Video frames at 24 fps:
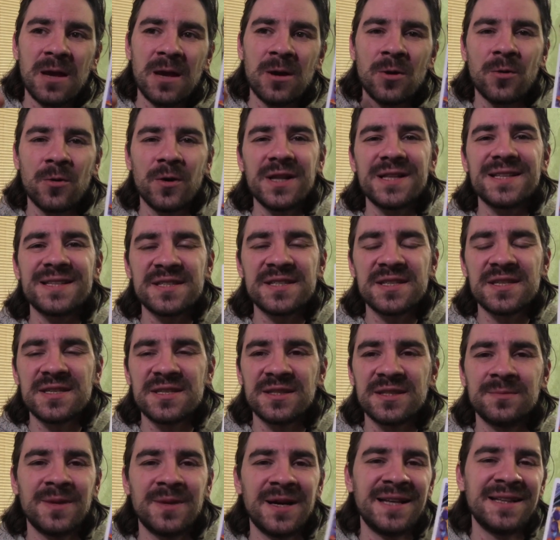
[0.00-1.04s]

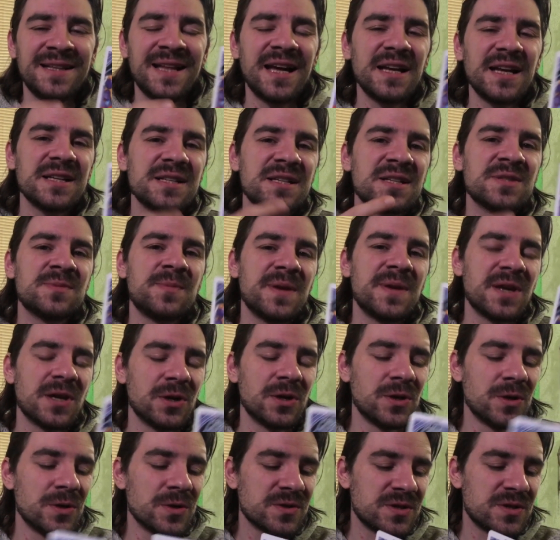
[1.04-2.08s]
criticism, and that is
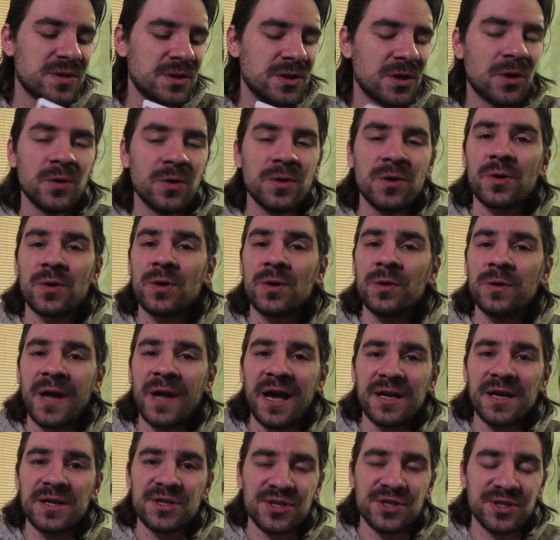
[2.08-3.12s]
because, you know, your own
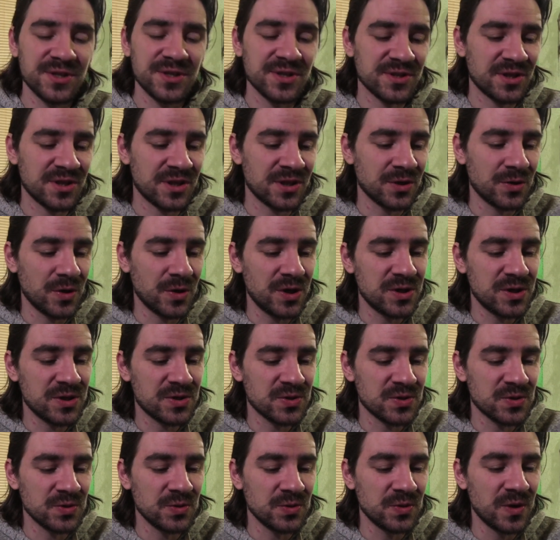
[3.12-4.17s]
actions are going
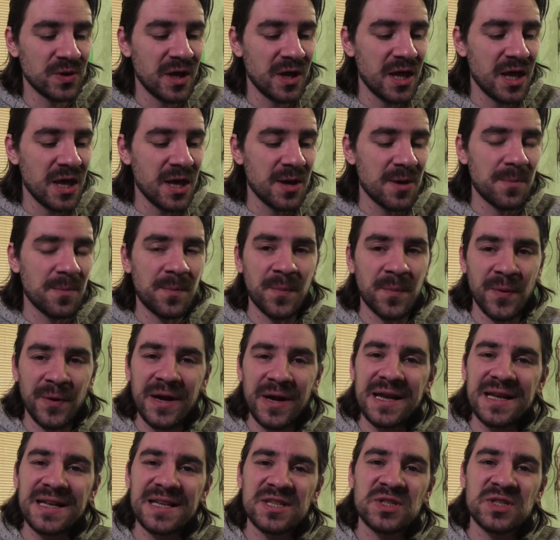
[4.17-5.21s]
to
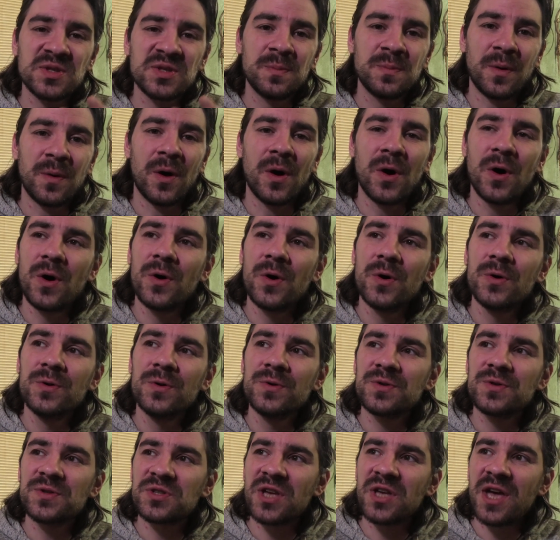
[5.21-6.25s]

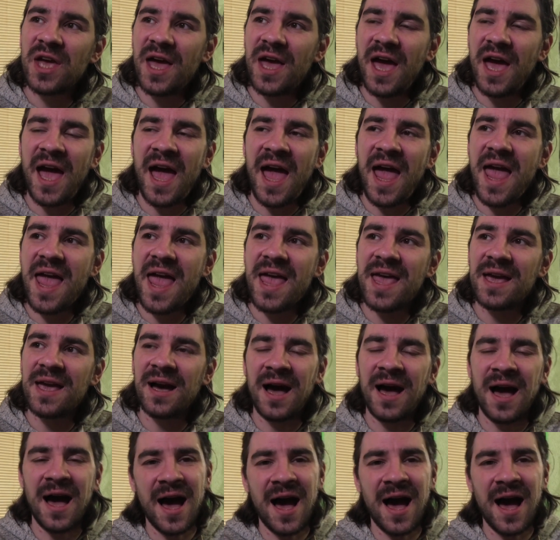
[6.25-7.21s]
predispose a